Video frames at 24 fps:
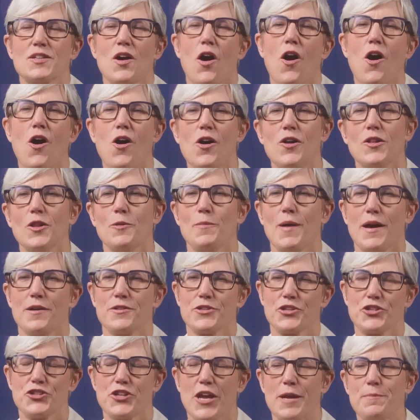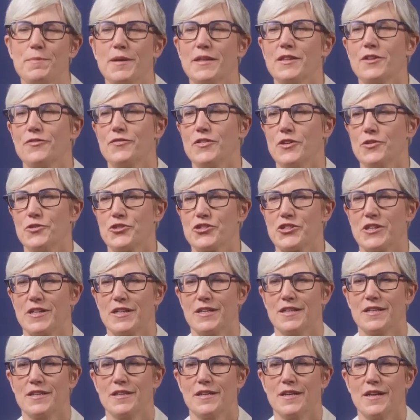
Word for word: is all about shaping the future,